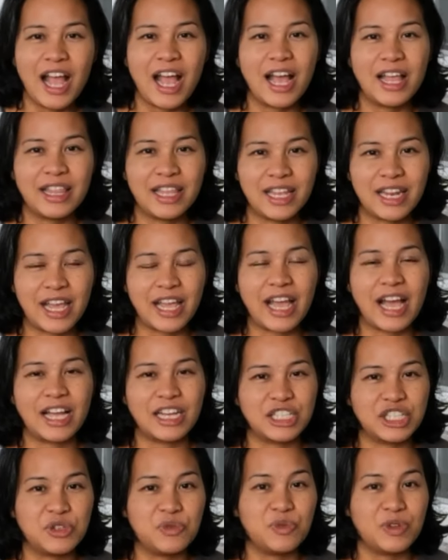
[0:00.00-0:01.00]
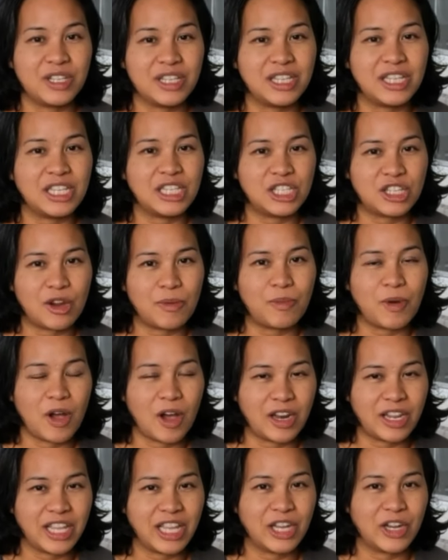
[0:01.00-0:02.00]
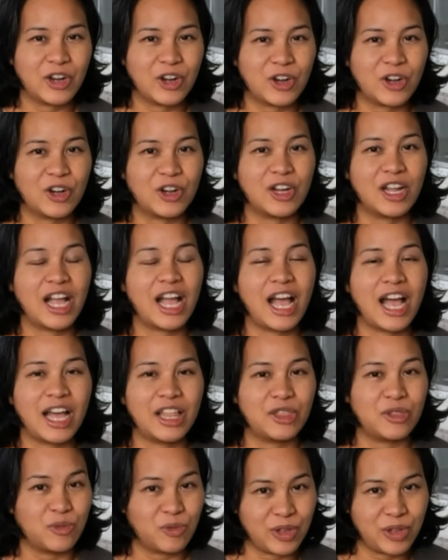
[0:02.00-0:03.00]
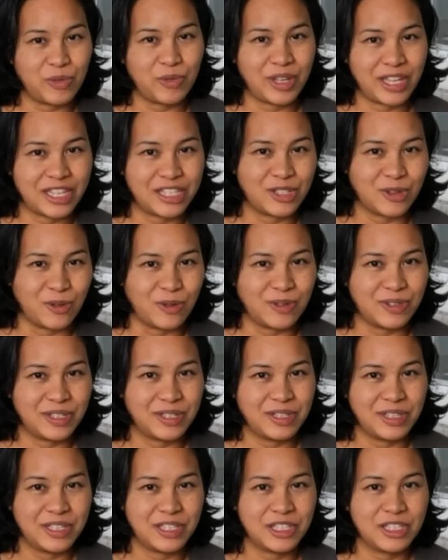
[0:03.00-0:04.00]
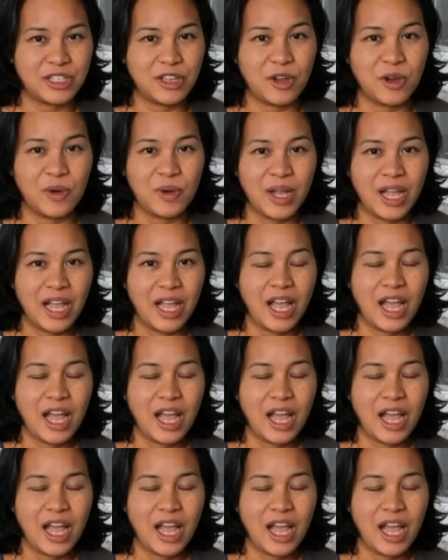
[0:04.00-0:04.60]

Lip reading: And then I actually really did start pottying her at 3 weeks old. So,